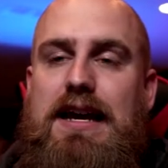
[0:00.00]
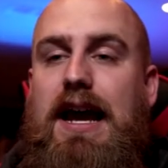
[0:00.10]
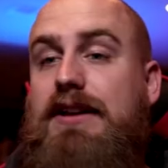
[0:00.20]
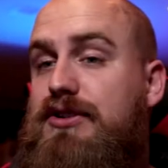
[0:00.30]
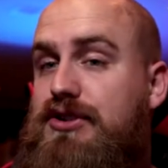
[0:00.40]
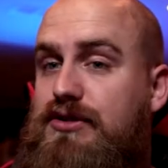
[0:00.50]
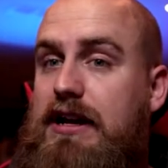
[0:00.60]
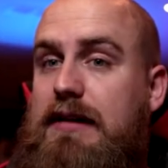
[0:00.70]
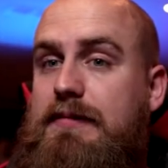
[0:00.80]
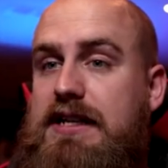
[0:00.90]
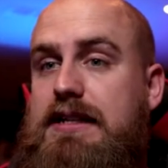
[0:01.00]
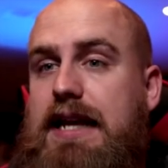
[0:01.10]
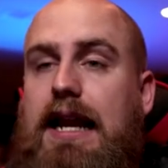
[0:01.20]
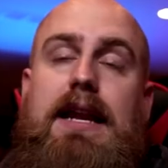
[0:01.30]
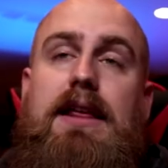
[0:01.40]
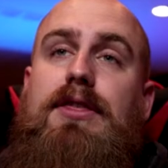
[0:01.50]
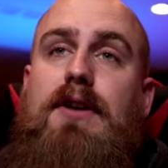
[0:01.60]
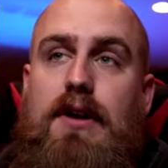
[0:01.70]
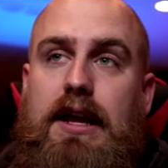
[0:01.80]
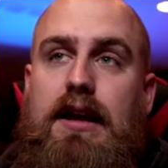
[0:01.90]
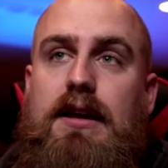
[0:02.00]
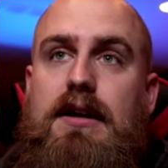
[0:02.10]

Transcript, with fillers: and your stream is in 1080 30.